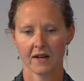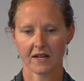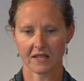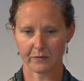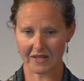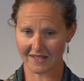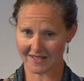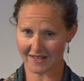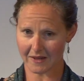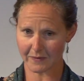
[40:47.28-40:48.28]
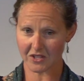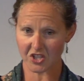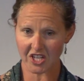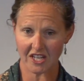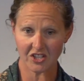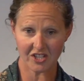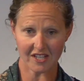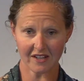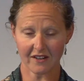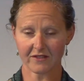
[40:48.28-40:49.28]
In the meantime, the change is
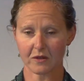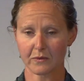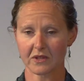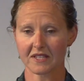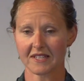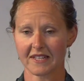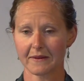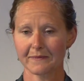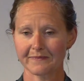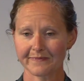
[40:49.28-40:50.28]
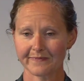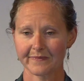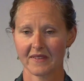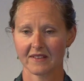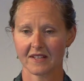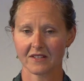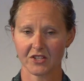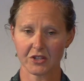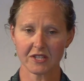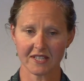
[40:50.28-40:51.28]
uncomfortable, isn't it? The
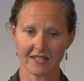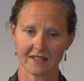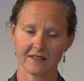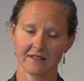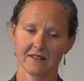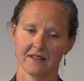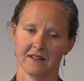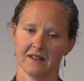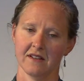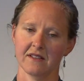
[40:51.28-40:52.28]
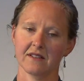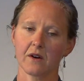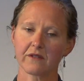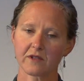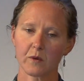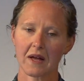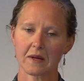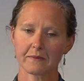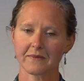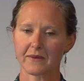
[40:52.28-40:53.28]
uncertainty, the
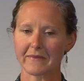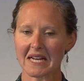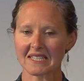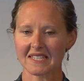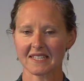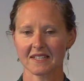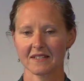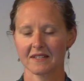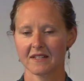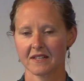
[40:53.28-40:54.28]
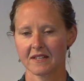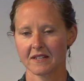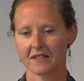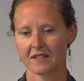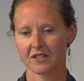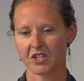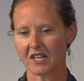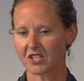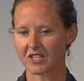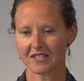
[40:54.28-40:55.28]
overwhelm, the mess.
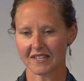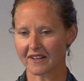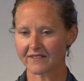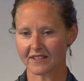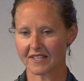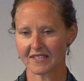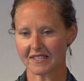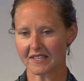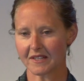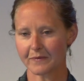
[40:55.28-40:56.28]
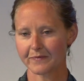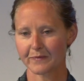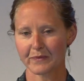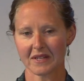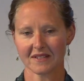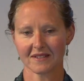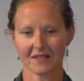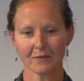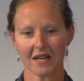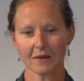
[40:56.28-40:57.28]
Change is never easy, but
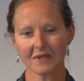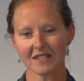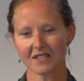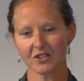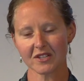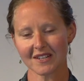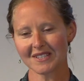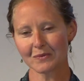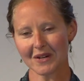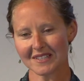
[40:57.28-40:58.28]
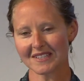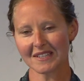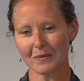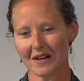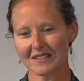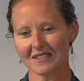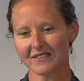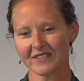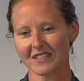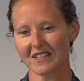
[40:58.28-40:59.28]
sometimes it can turn out surprisingly
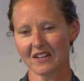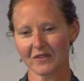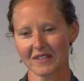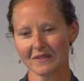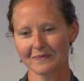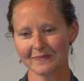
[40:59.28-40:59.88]
positive in the long run.